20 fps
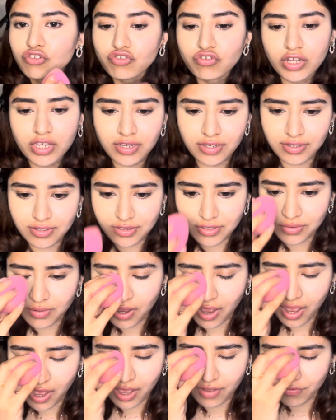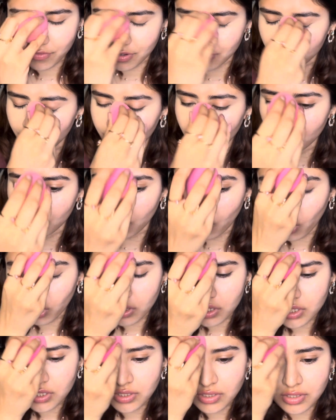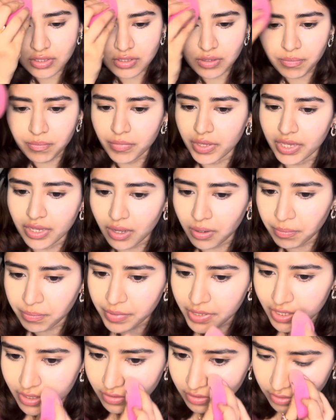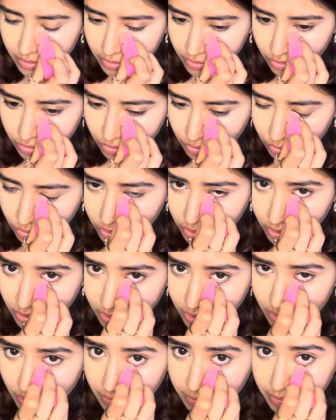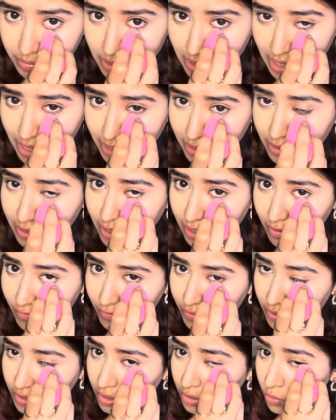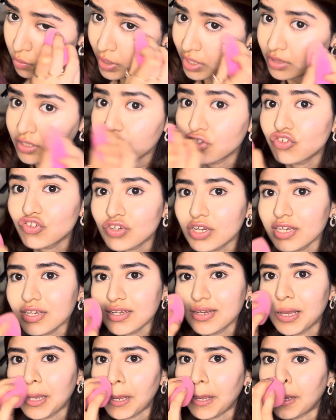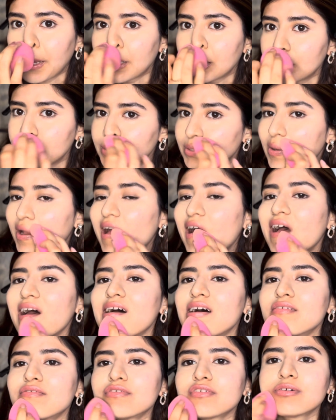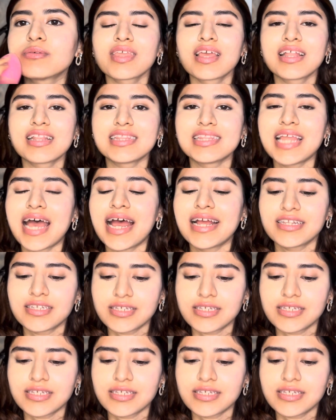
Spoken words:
trick to have a flawless makeup base is to just blend everything well. The trick to have that